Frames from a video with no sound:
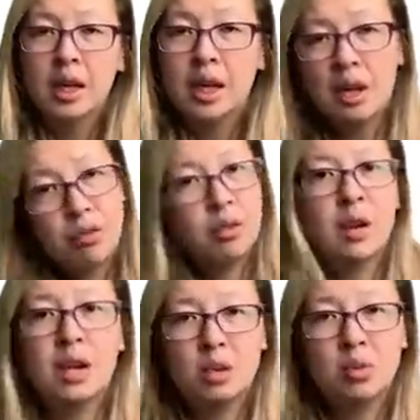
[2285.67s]
If you're
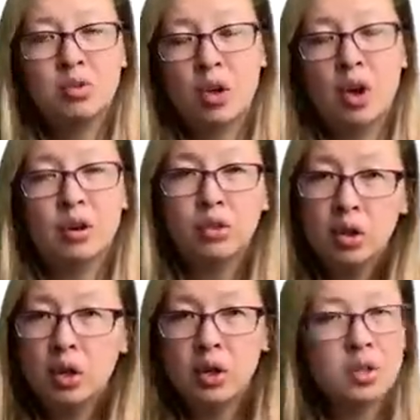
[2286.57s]
ready to move on, of
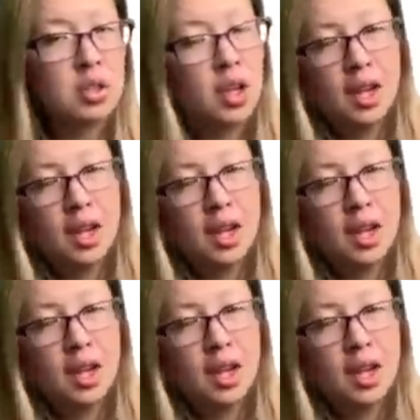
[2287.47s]
course,